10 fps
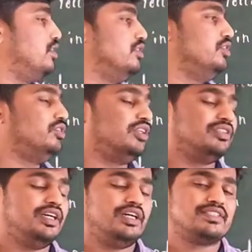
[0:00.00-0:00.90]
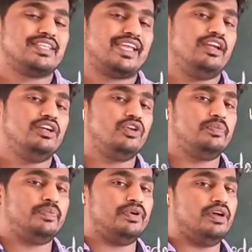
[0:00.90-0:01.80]
during the second
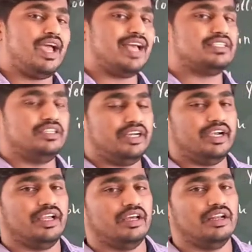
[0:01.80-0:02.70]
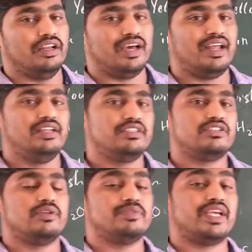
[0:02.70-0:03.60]
group acid radical analysis
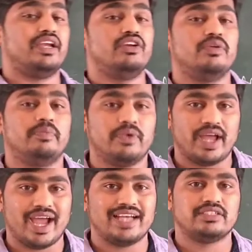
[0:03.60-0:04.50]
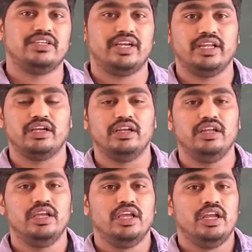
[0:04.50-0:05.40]
of second group acid radical,
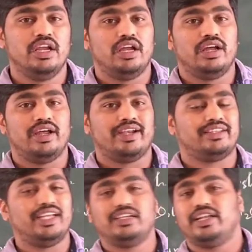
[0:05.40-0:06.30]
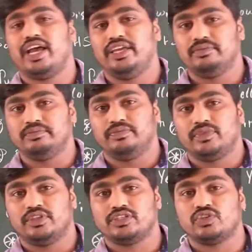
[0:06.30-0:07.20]
at that
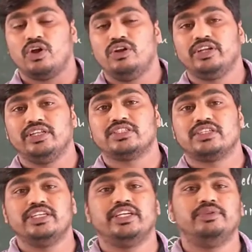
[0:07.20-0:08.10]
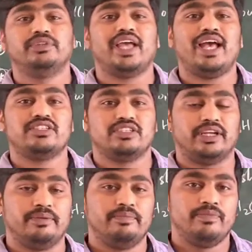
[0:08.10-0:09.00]
time the salt is treated with acid,
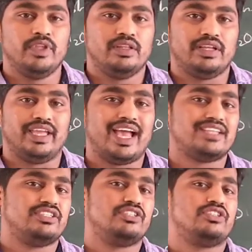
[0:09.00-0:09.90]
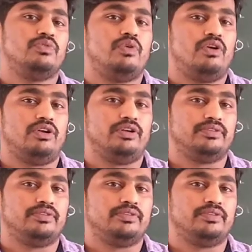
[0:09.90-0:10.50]
the gas is evolved,